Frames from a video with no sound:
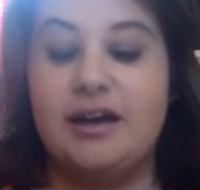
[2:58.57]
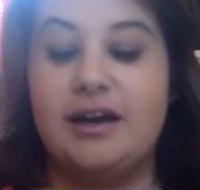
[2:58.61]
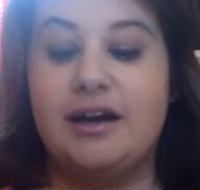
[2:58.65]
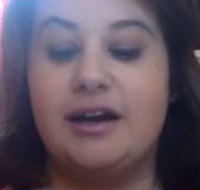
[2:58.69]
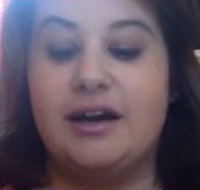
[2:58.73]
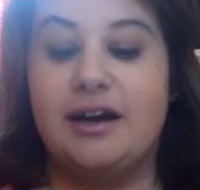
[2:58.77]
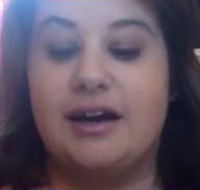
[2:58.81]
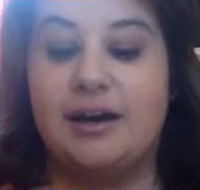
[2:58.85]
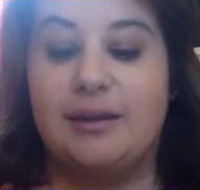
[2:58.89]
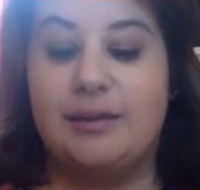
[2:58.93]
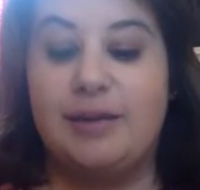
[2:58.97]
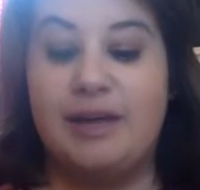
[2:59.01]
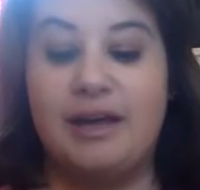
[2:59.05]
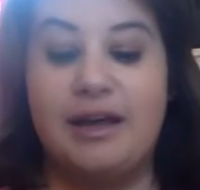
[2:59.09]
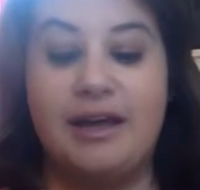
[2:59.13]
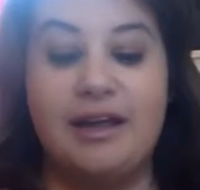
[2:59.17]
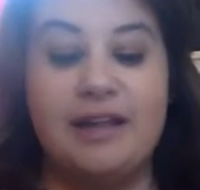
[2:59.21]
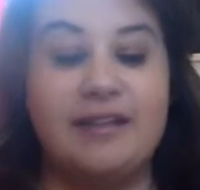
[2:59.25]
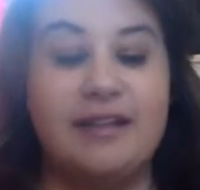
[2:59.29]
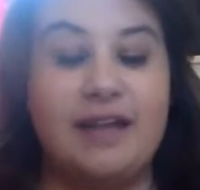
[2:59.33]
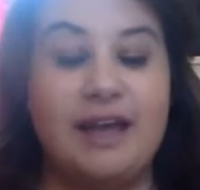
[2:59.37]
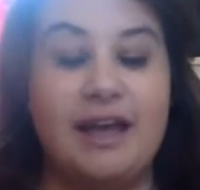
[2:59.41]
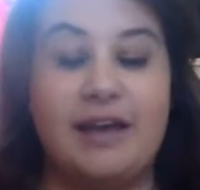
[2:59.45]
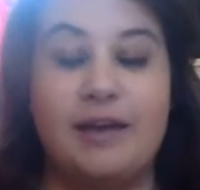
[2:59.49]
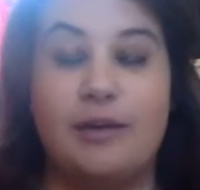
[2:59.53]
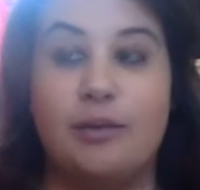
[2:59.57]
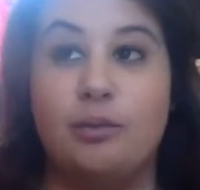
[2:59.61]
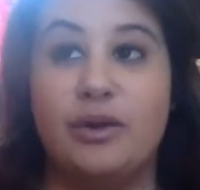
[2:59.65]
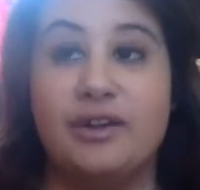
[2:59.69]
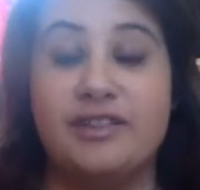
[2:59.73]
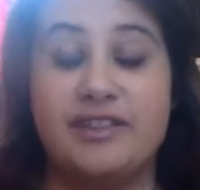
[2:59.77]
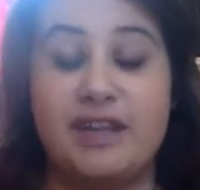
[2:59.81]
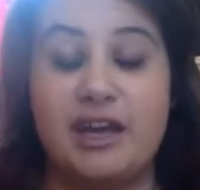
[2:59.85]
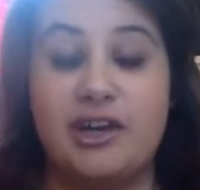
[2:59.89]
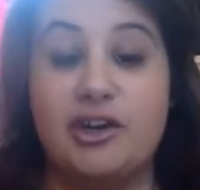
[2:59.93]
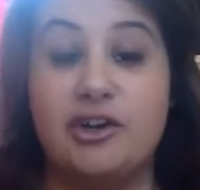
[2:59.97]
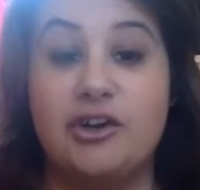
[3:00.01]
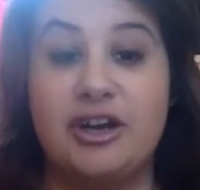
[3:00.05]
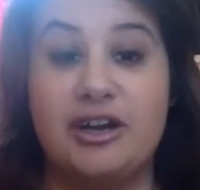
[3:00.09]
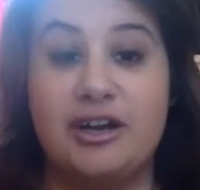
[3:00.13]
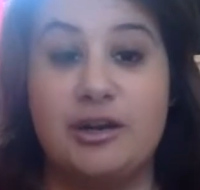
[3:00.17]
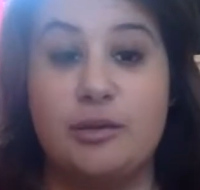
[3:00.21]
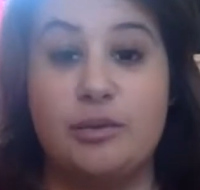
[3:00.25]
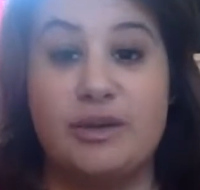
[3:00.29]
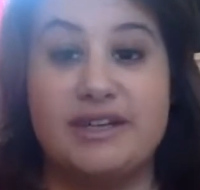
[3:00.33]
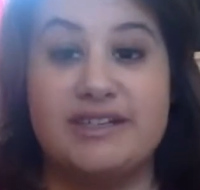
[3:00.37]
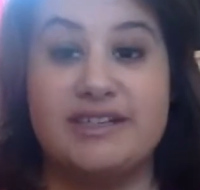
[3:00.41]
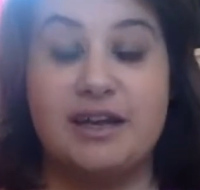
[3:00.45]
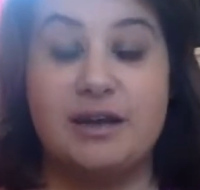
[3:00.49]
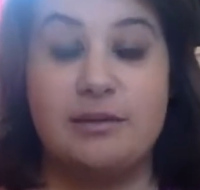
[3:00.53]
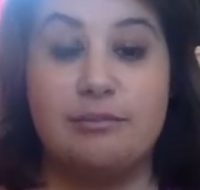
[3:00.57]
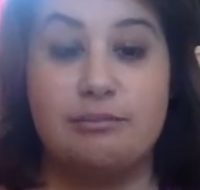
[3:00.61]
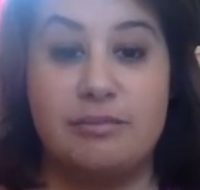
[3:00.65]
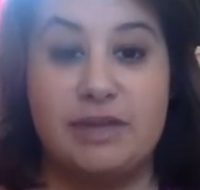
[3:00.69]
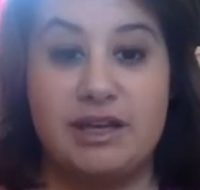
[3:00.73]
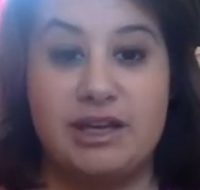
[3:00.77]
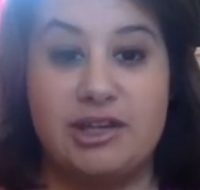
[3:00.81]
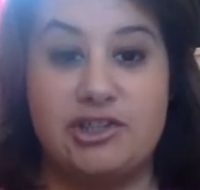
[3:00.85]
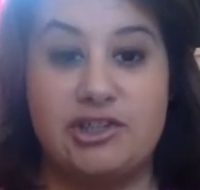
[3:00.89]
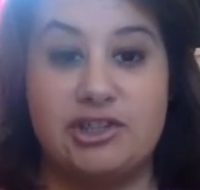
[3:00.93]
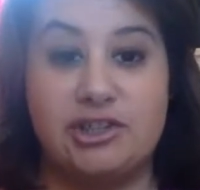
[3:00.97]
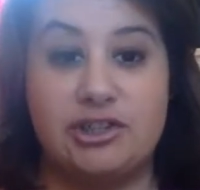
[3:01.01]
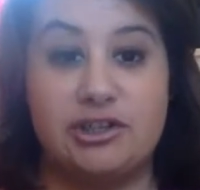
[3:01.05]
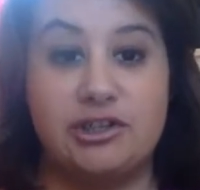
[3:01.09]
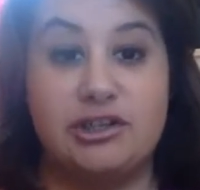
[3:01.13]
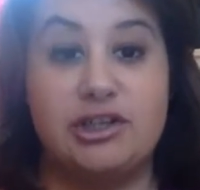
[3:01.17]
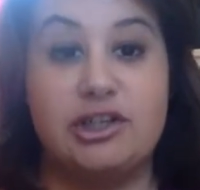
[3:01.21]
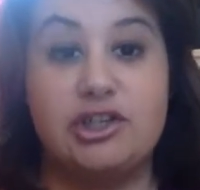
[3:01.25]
And what that created was a major